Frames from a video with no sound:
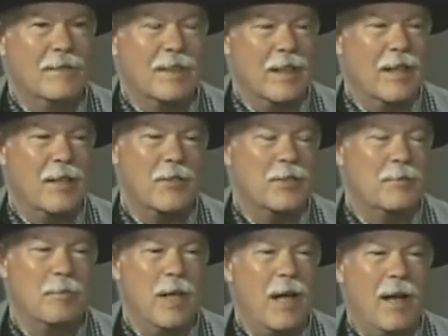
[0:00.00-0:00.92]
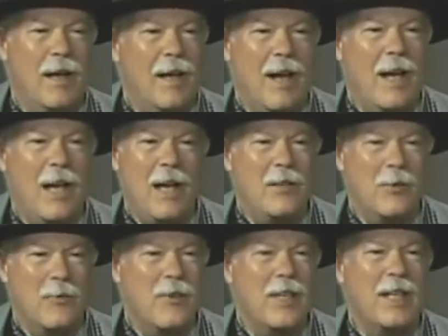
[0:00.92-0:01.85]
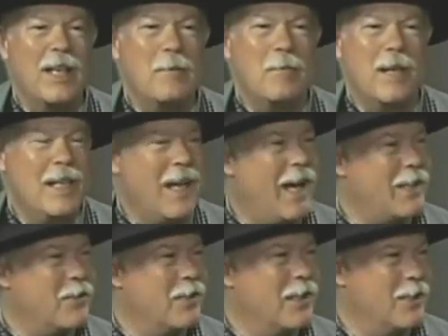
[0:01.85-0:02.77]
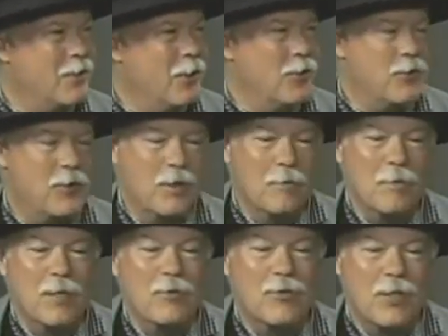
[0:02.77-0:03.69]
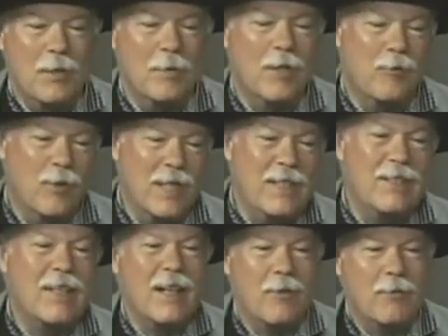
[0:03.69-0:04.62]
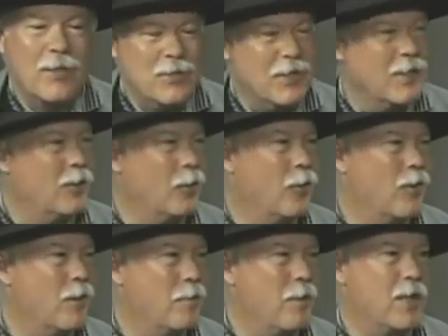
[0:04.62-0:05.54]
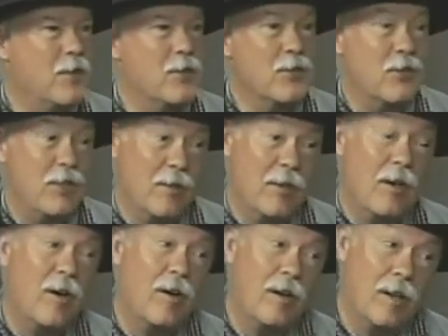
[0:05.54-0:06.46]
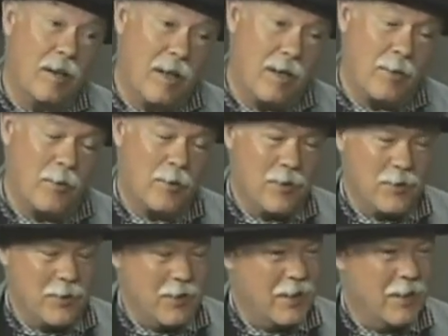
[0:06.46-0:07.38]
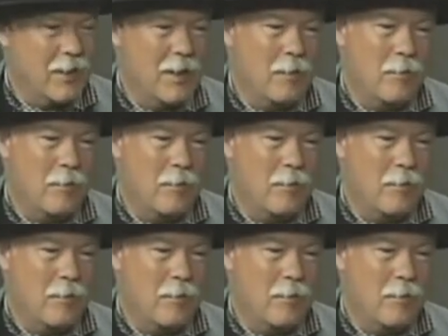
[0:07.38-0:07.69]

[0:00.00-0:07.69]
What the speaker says: I don't think anybody actually goes to the museum and reads every single word, because there are a lot of words there.